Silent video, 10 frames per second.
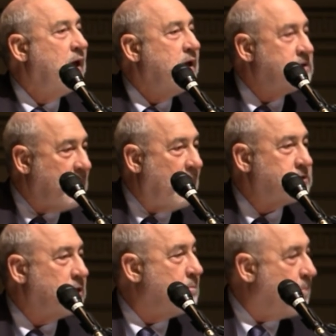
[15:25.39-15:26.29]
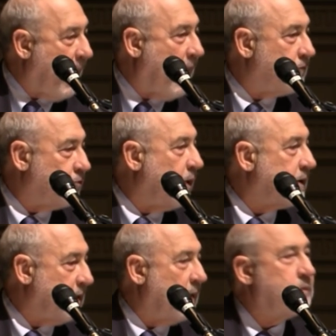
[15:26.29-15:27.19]
is actually bad for
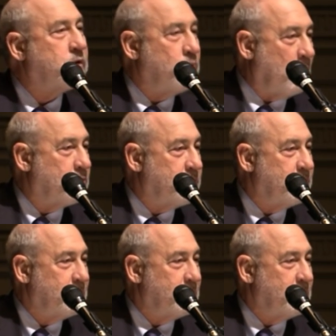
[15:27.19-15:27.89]
economic growth.